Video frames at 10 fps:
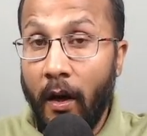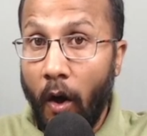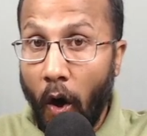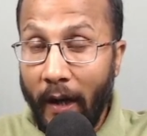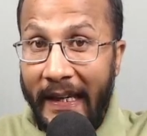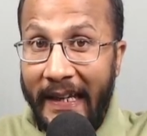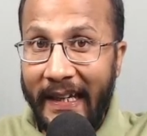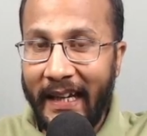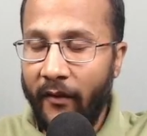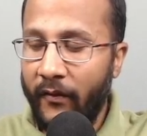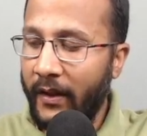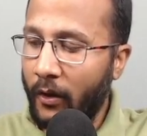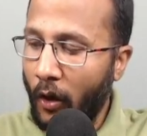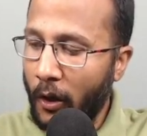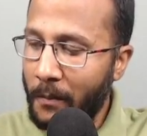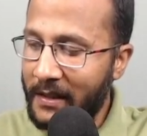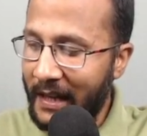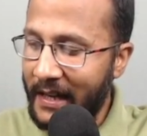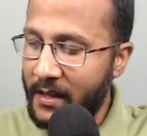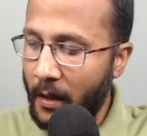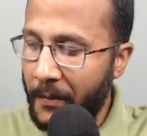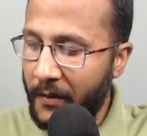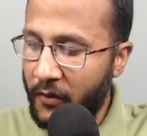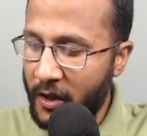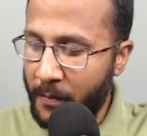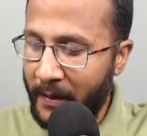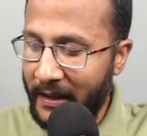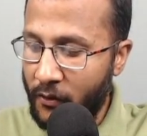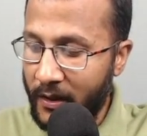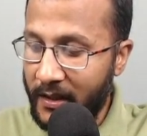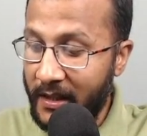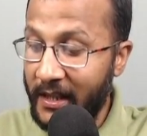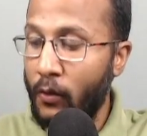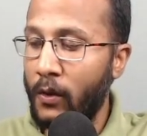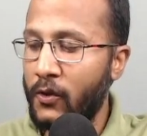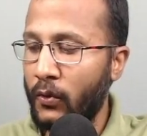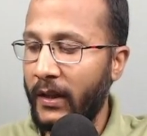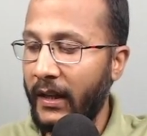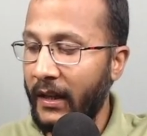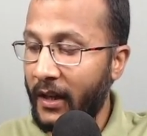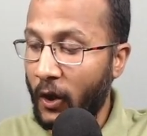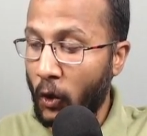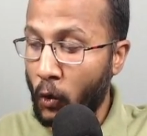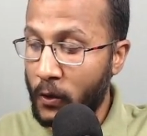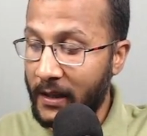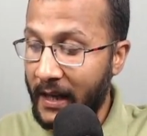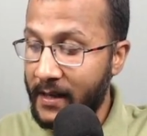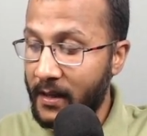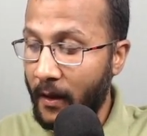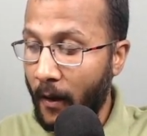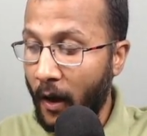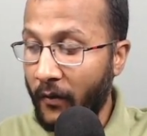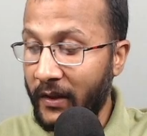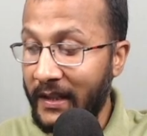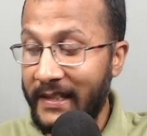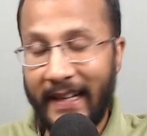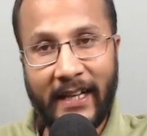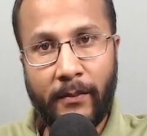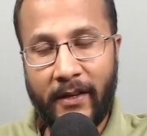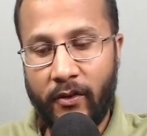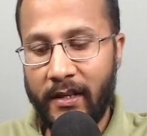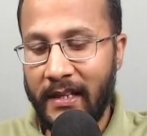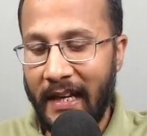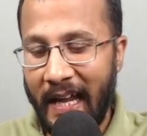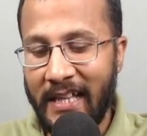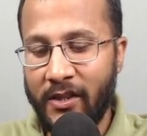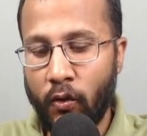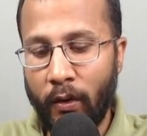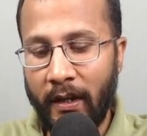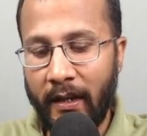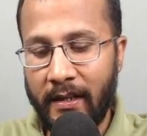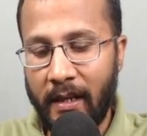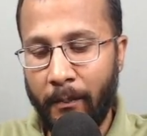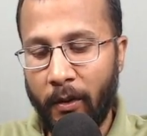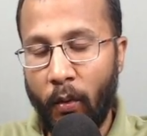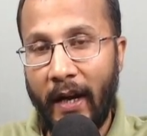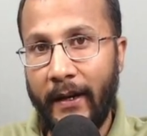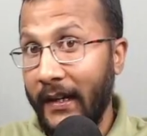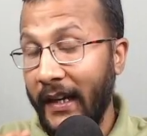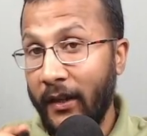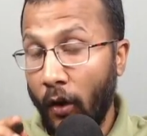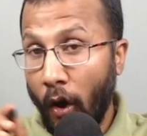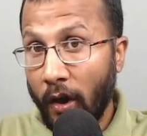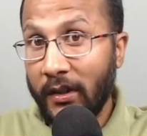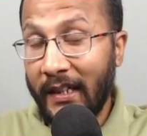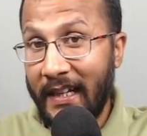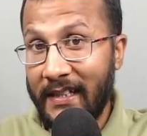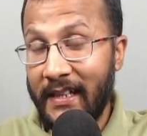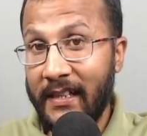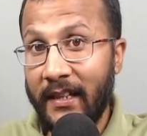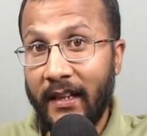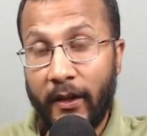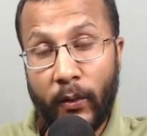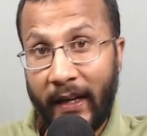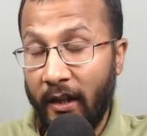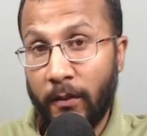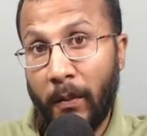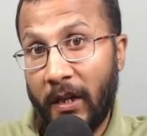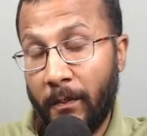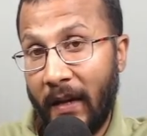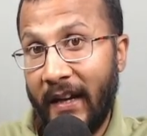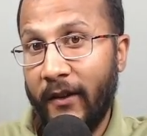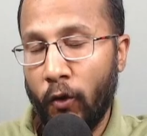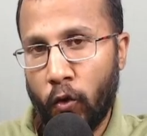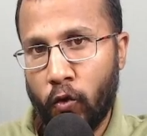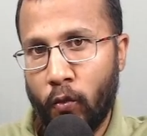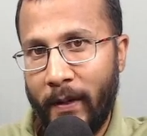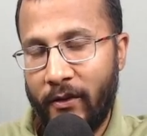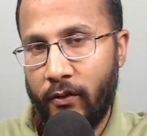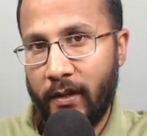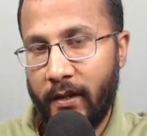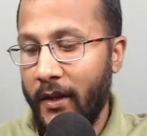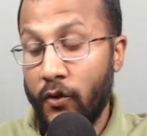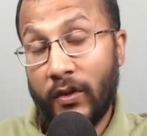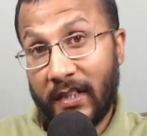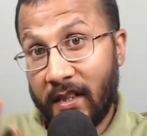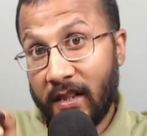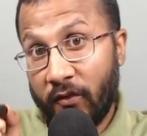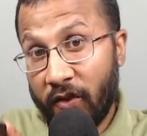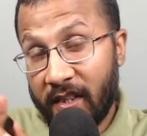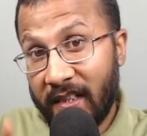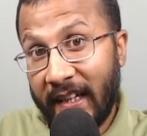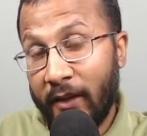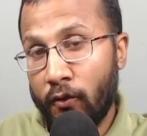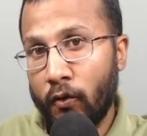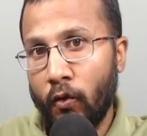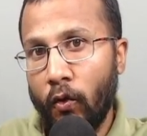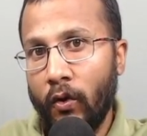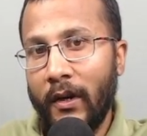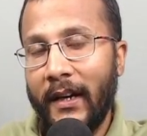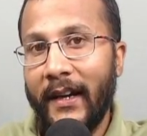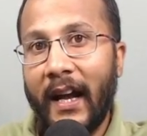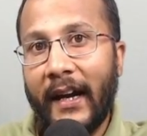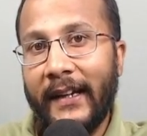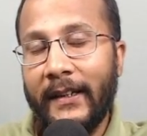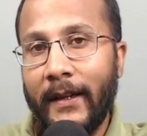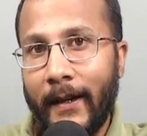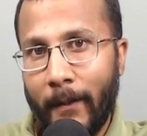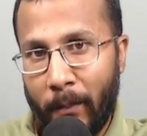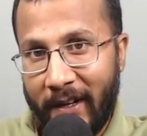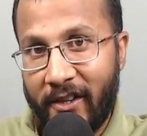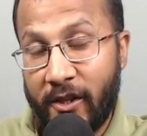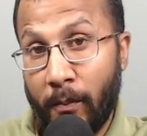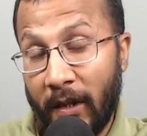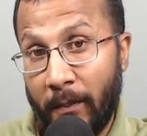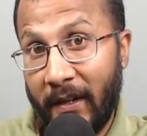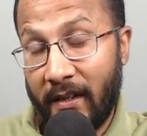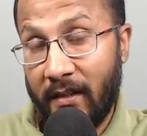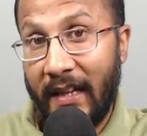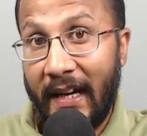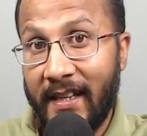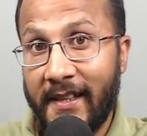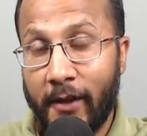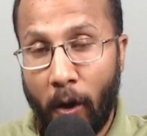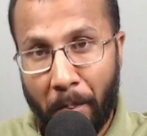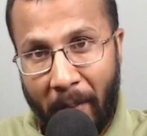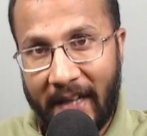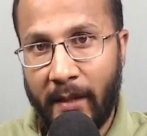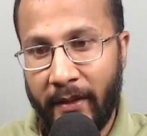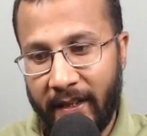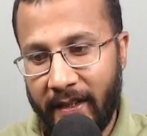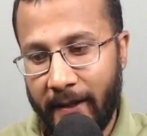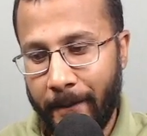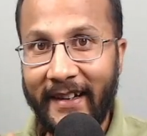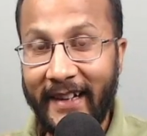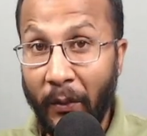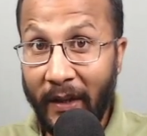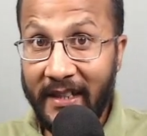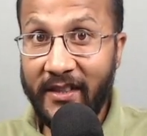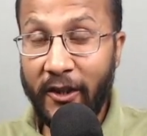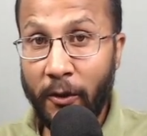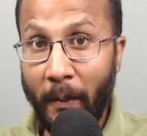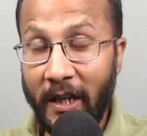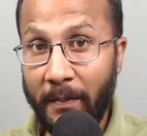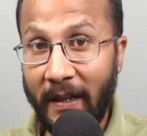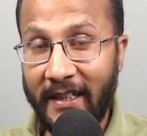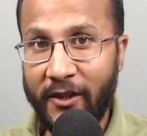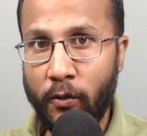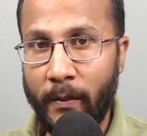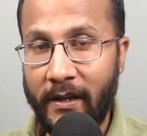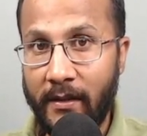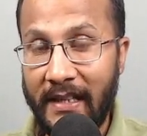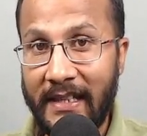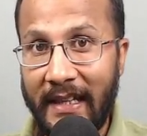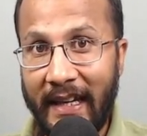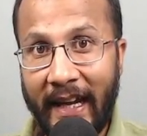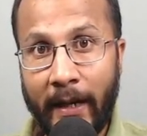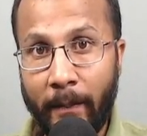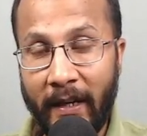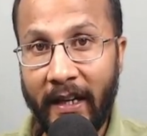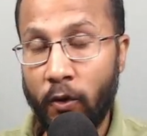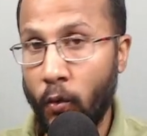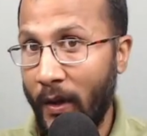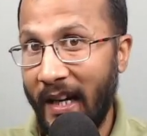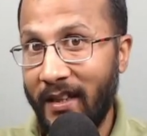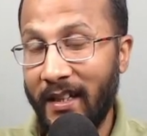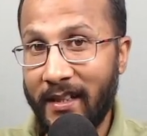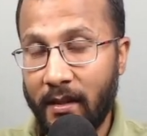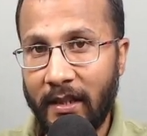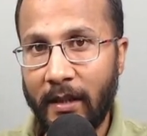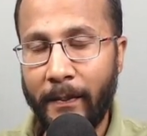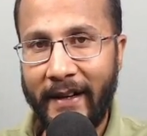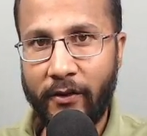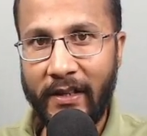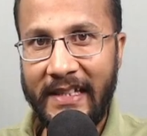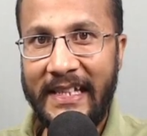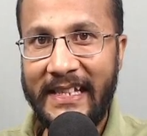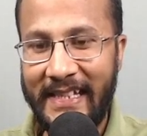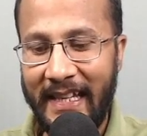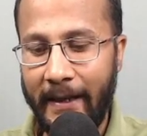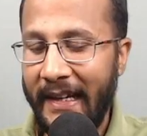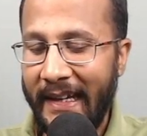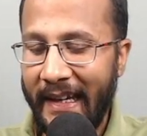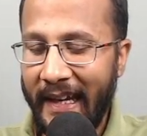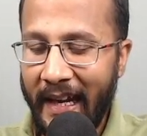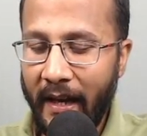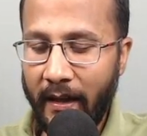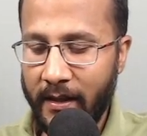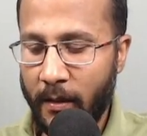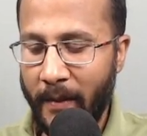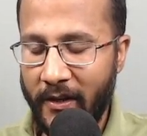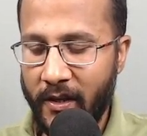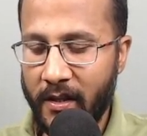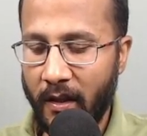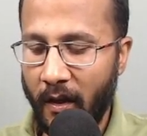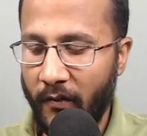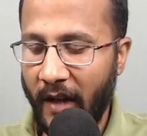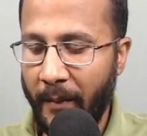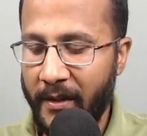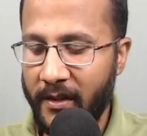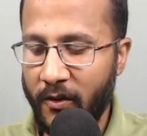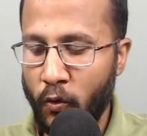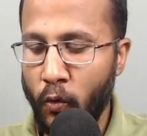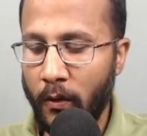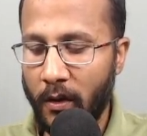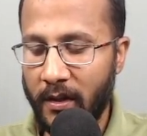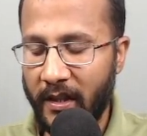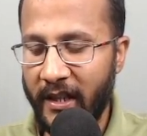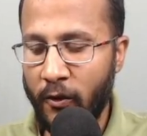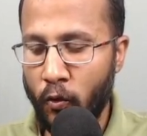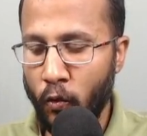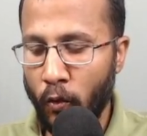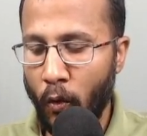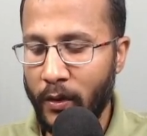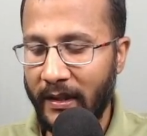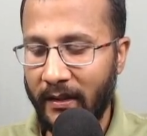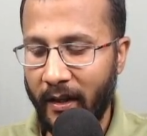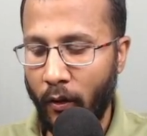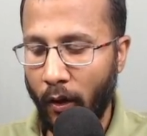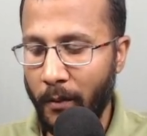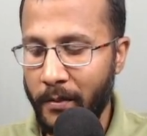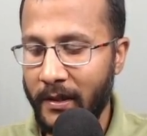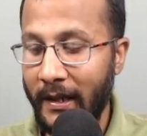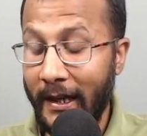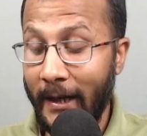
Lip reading: only if the column size of the first matrix is equals to the row size of the second matrix as shown in example 1. In all other cases, you cannot multiply those two matrices. So this is the first thing you should know regarding matrix multiplication, that is compatibility. Now let's try to multiply these two matrices A and B to get the resultant matrix C. A is a matrix of dimension 2 cross 3, 2 rows and 3 columns.